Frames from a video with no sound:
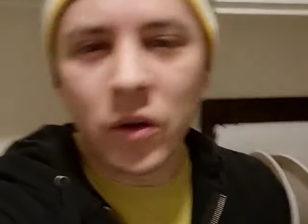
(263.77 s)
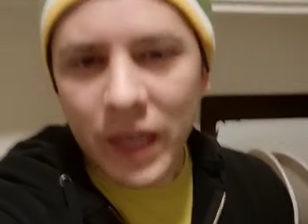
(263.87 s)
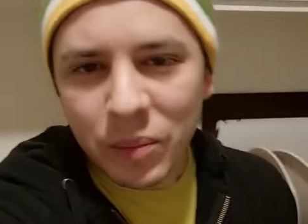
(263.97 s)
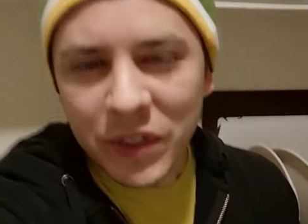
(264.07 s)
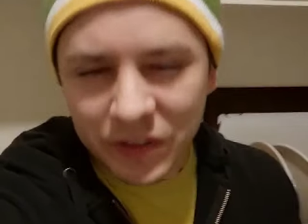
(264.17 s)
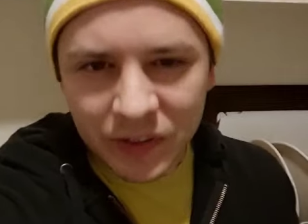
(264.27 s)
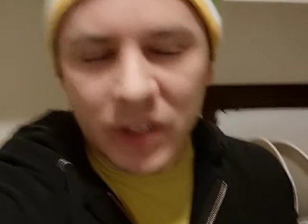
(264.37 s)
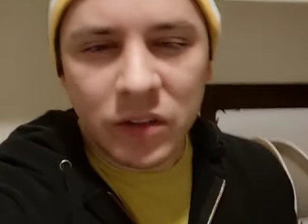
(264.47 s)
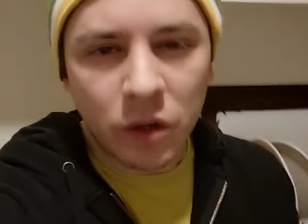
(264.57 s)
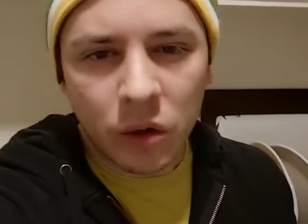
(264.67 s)

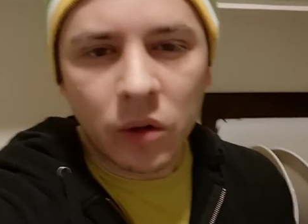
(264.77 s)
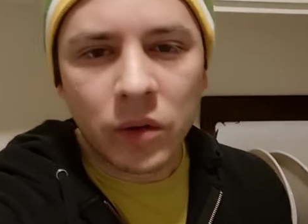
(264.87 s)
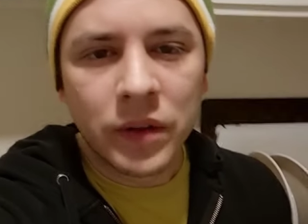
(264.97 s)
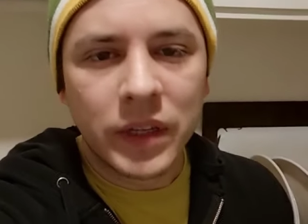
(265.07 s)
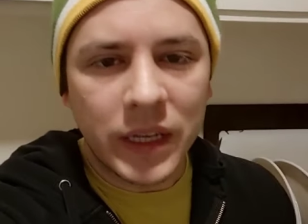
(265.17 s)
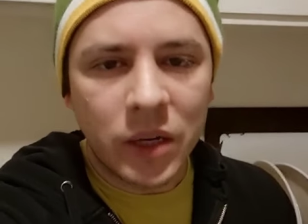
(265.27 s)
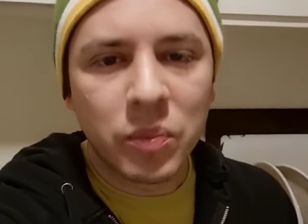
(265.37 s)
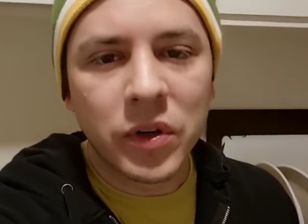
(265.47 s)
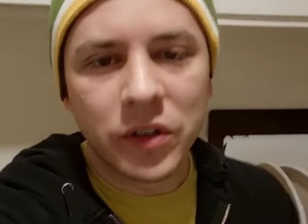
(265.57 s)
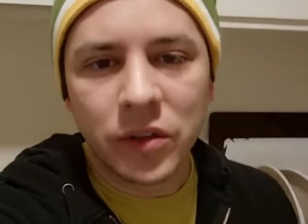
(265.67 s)
NBC told the
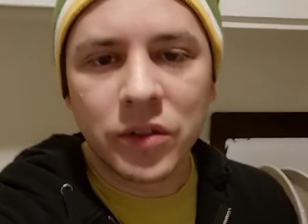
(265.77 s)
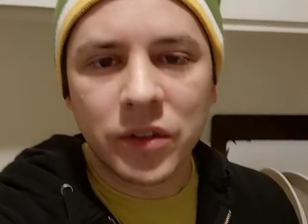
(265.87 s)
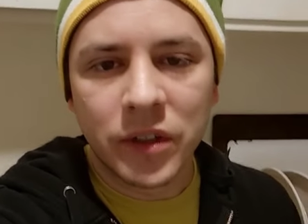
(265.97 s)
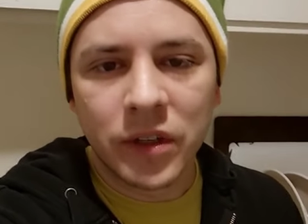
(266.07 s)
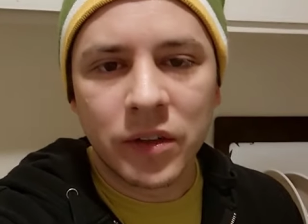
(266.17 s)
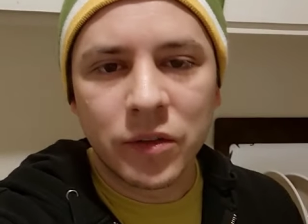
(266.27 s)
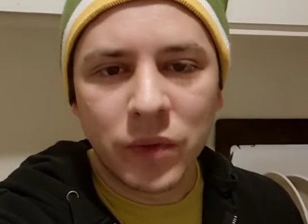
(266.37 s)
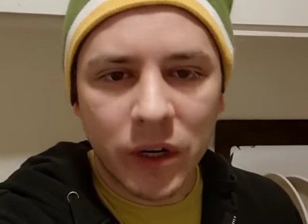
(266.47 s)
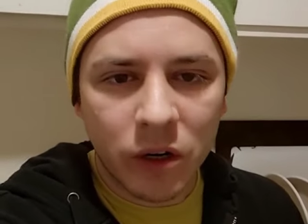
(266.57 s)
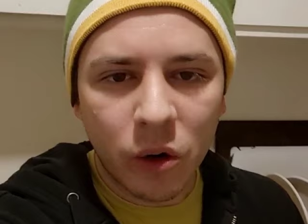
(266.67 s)
producers,
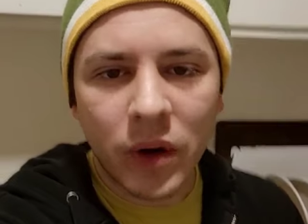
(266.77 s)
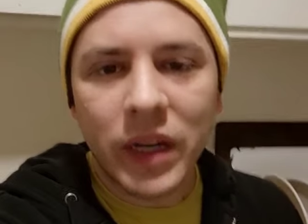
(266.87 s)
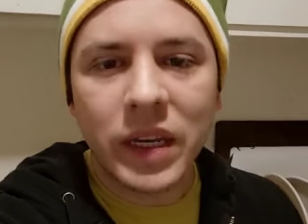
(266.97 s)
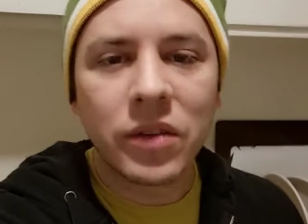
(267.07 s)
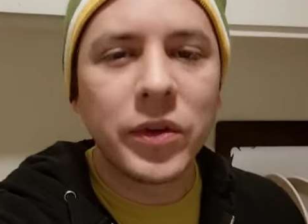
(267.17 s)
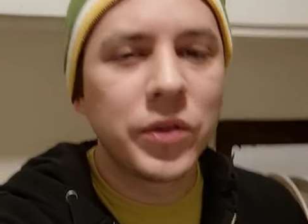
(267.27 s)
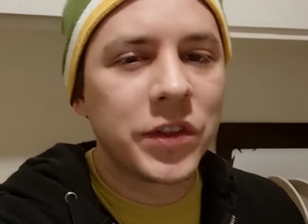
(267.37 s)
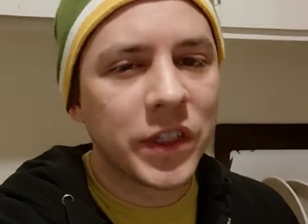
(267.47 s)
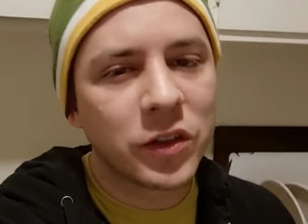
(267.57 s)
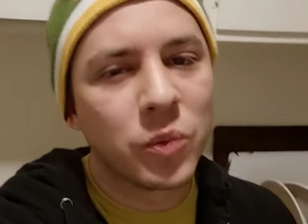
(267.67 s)
we are going to give you
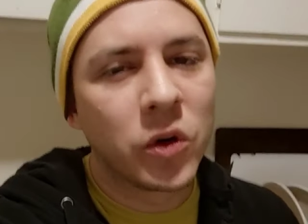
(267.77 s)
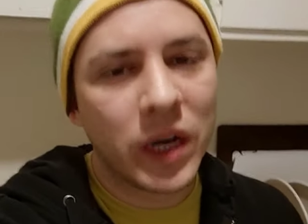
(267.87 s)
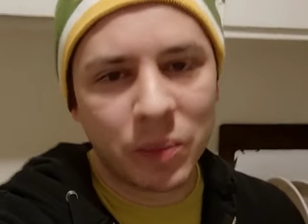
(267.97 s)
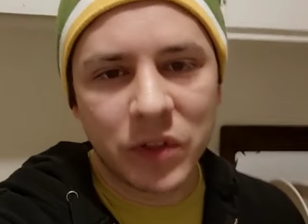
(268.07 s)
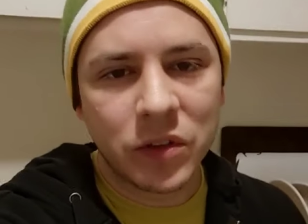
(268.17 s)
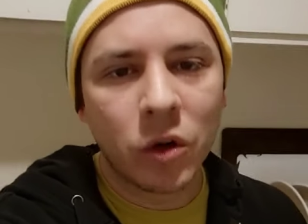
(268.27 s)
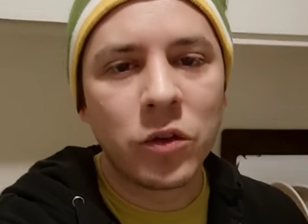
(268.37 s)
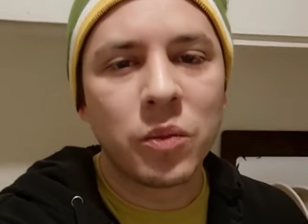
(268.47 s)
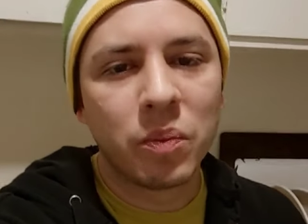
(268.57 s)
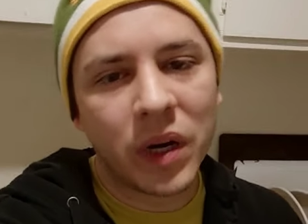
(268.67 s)
6 more
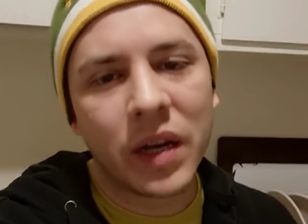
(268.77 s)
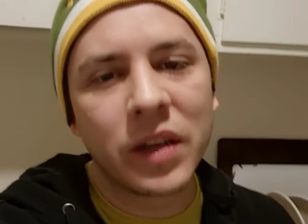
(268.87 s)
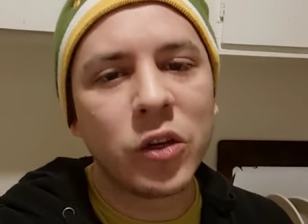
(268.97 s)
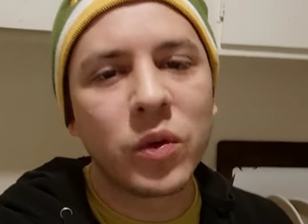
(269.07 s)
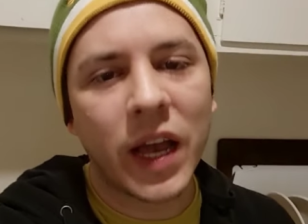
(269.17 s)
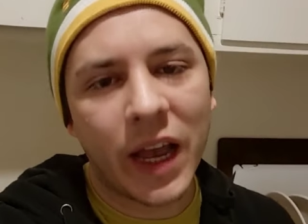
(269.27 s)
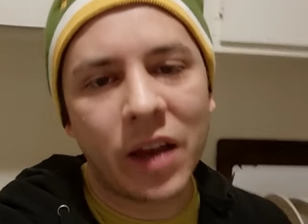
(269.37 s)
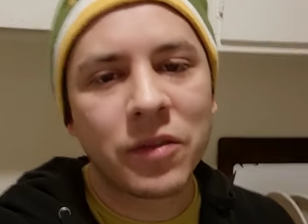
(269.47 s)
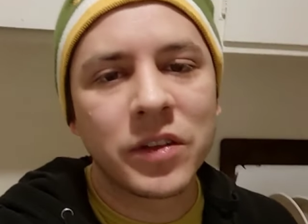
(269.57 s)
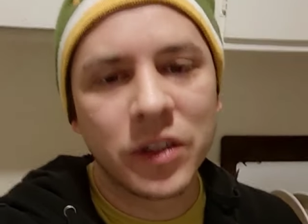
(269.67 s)
episodes, but you
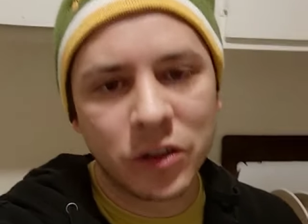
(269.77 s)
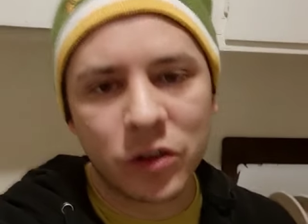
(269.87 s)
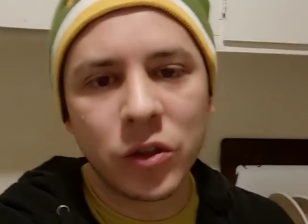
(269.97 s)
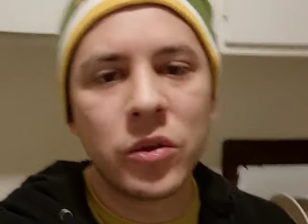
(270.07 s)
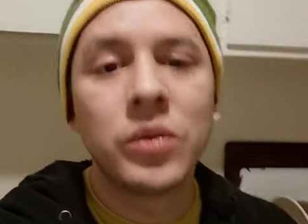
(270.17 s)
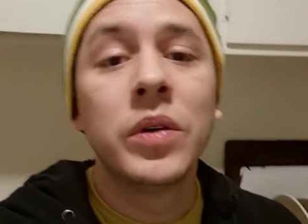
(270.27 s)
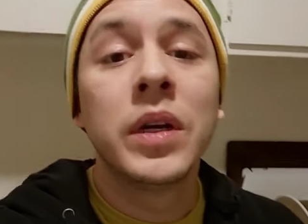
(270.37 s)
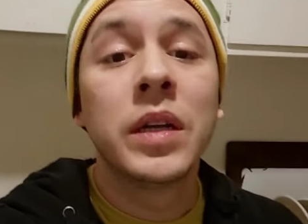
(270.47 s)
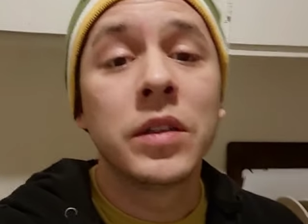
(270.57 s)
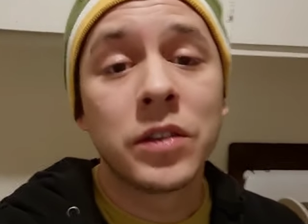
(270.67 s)
have to do
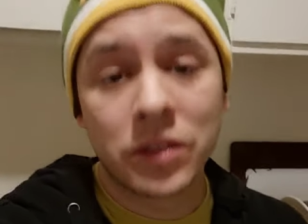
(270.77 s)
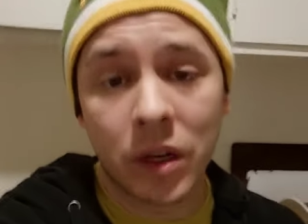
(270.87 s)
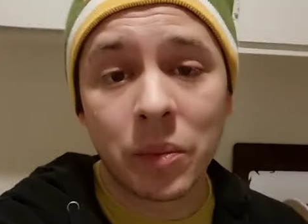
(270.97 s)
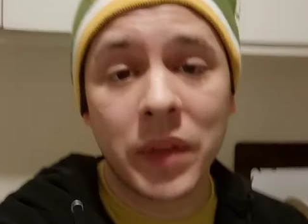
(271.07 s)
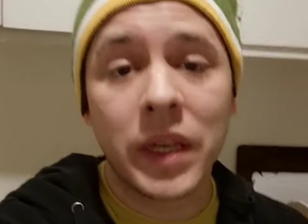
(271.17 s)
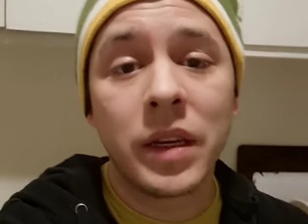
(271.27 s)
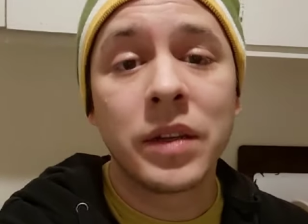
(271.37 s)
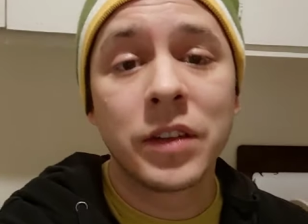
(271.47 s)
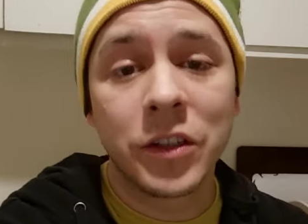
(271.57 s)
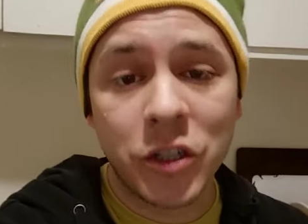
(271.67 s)
something
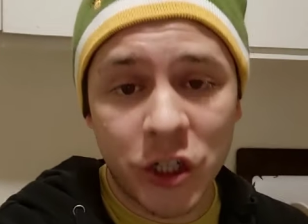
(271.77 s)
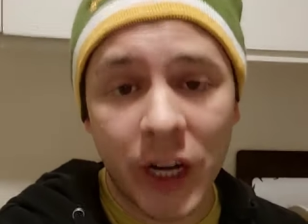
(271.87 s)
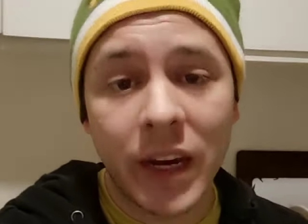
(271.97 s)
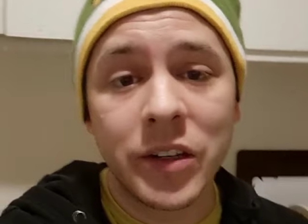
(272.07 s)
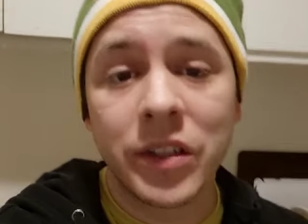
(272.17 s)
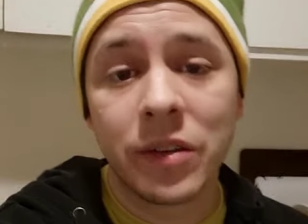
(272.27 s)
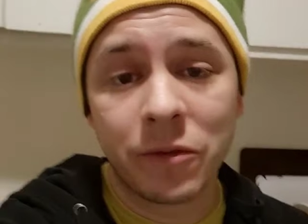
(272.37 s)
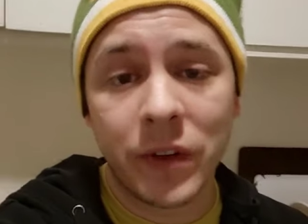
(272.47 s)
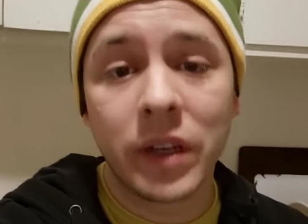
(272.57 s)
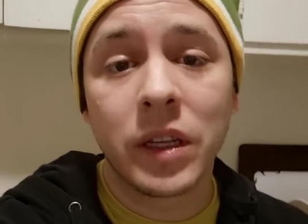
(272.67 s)
to change the
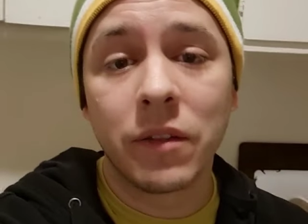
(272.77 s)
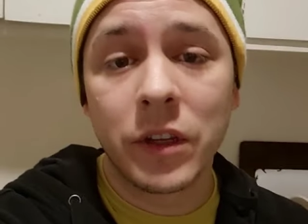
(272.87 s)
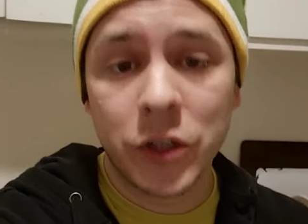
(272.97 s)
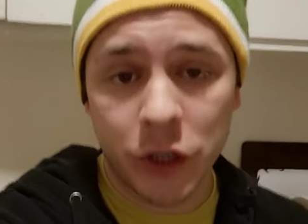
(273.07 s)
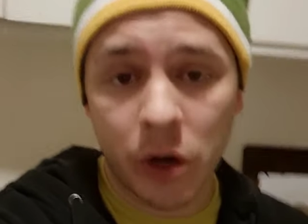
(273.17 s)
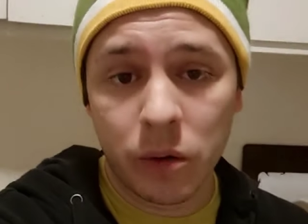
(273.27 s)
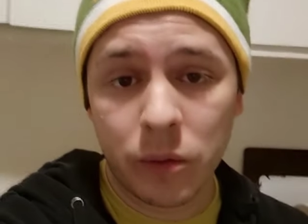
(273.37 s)
feel of the show.